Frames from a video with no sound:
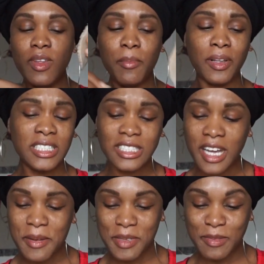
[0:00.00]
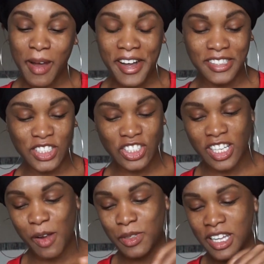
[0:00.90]
police came in my house
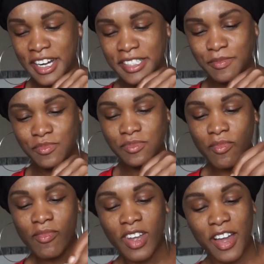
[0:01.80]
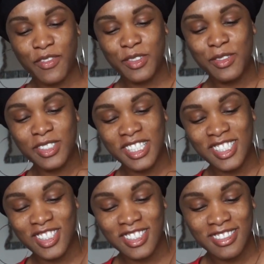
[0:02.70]
and they were like, have you
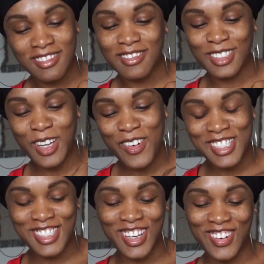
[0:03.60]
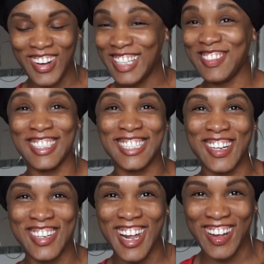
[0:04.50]
seen so-and-so? I was about to say
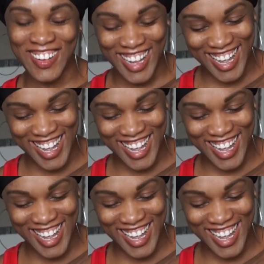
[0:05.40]
her name.